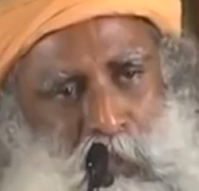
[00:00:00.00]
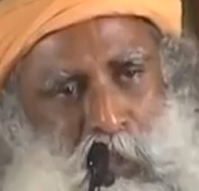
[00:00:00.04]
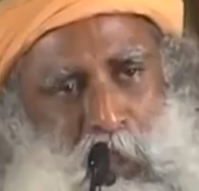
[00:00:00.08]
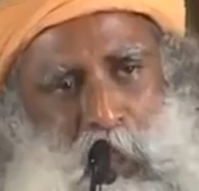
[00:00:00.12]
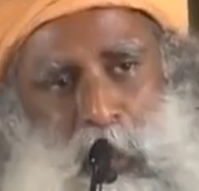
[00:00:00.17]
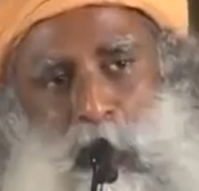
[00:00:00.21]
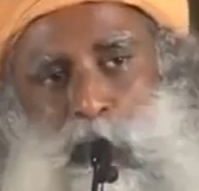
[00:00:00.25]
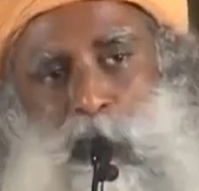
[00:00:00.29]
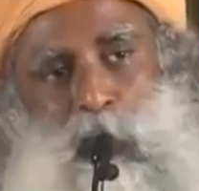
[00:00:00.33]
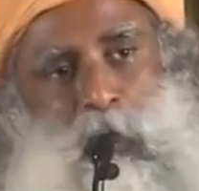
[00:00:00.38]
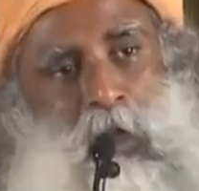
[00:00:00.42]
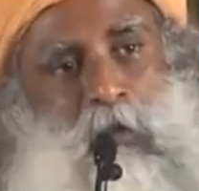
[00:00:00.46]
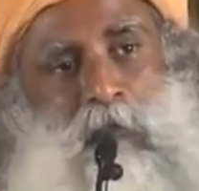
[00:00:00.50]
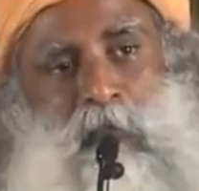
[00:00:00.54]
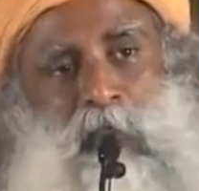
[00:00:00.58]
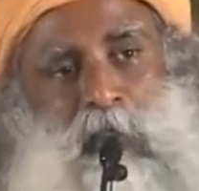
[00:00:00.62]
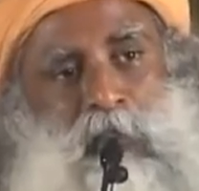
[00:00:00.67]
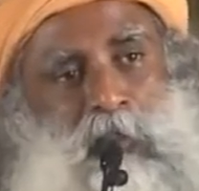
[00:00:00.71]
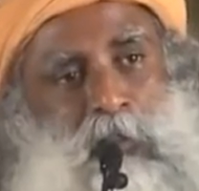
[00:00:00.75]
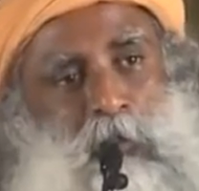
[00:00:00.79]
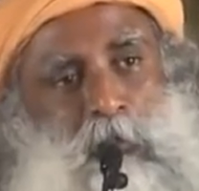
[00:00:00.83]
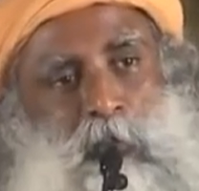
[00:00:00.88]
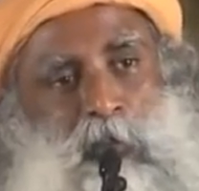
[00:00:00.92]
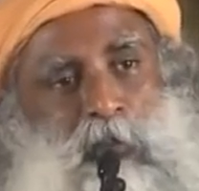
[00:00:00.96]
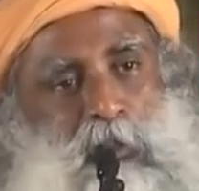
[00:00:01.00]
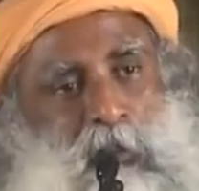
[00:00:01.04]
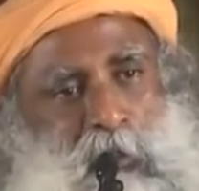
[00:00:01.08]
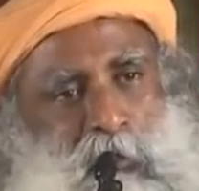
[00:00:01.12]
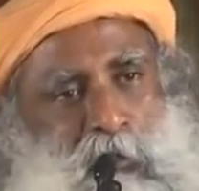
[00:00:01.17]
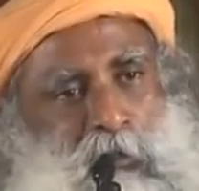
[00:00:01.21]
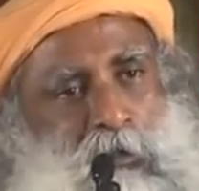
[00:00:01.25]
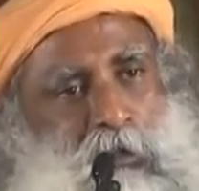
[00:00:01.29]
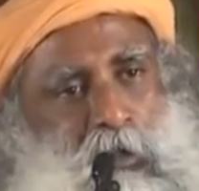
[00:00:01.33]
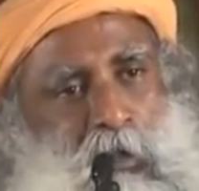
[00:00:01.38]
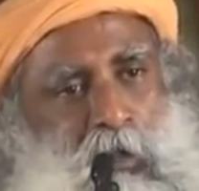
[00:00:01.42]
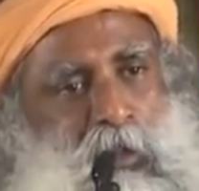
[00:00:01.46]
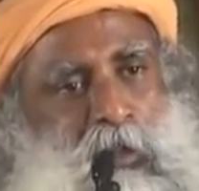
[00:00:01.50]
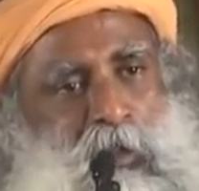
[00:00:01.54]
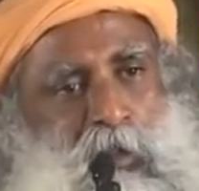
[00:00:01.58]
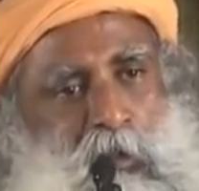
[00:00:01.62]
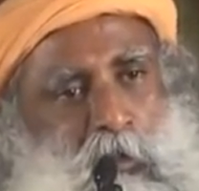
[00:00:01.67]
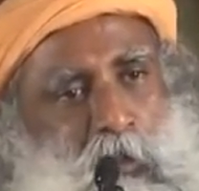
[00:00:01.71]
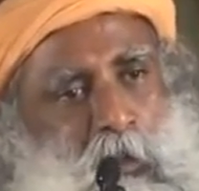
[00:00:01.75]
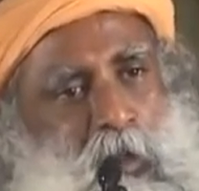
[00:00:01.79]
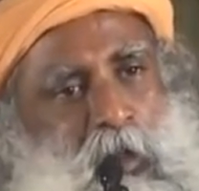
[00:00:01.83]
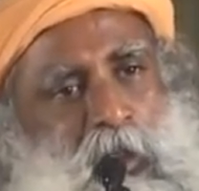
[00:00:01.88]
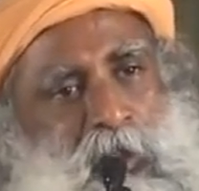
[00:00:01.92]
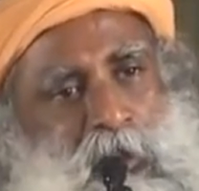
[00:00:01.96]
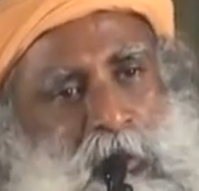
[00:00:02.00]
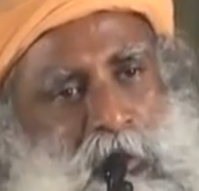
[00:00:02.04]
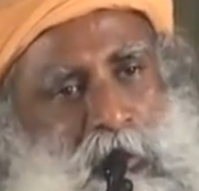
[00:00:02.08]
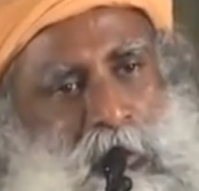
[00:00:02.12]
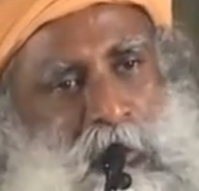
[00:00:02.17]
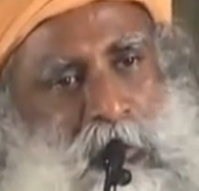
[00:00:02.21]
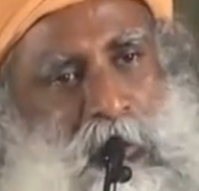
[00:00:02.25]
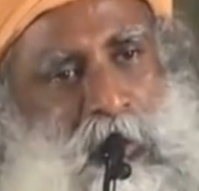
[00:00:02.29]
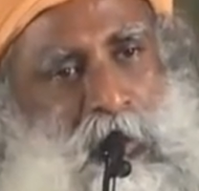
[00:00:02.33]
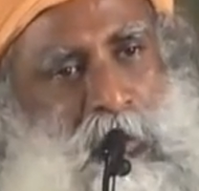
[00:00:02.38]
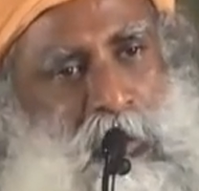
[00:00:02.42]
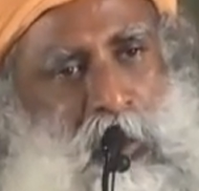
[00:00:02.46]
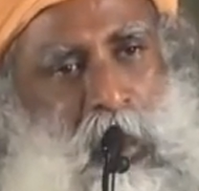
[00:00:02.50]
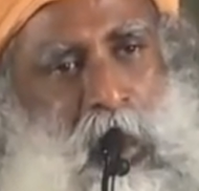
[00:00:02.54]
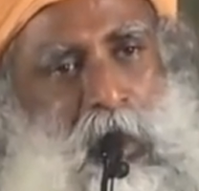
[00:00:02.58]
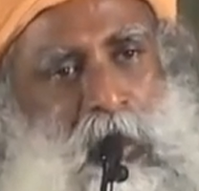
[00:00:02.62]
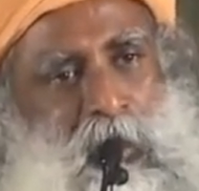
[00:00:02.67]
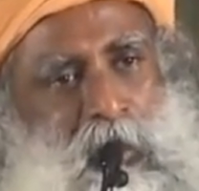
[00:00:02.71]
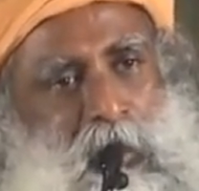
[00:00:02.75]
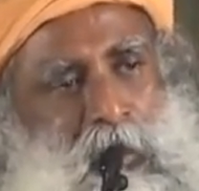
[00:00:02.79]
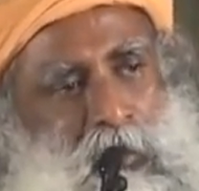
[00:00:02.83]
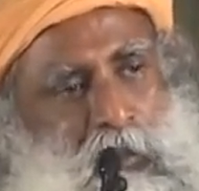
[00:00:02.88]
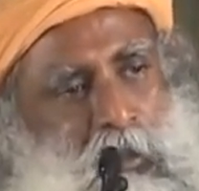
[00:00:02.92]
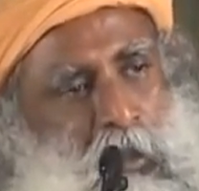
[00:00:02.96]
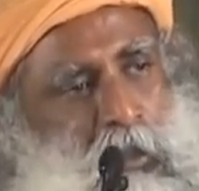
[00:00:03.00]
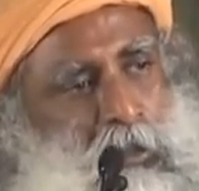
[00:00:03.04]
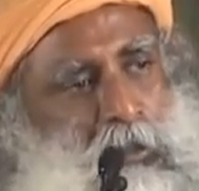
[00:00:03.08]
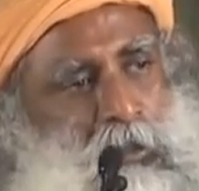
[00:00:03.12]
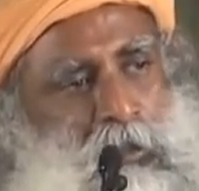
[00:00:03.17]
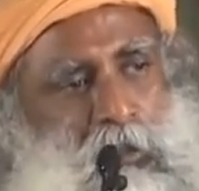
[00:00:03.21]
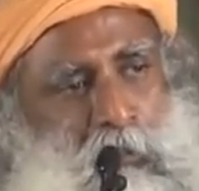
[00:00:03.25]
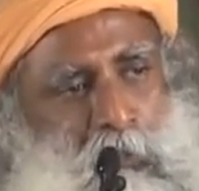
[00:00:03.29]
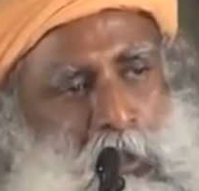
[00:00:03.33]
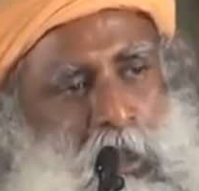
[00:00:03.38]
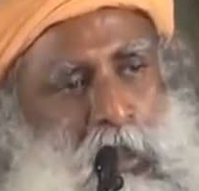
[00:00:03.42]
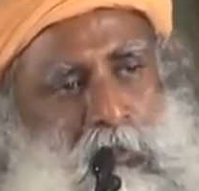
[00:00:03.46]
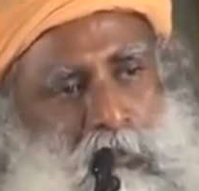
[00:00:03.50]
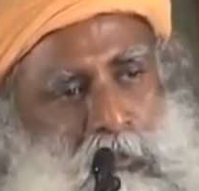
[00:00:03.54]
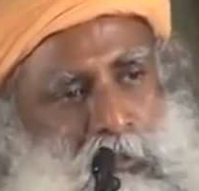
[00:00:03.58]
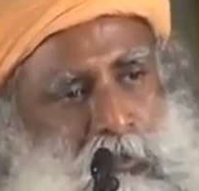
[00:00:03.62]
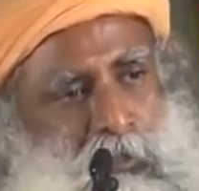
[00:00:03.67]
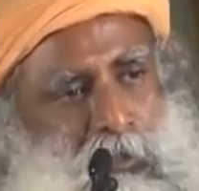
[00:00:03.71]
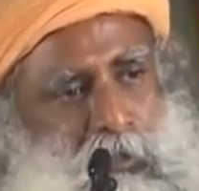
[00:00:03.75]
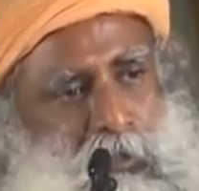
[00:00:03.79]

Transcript: And you have exhibited all the qualities that Narada talked about.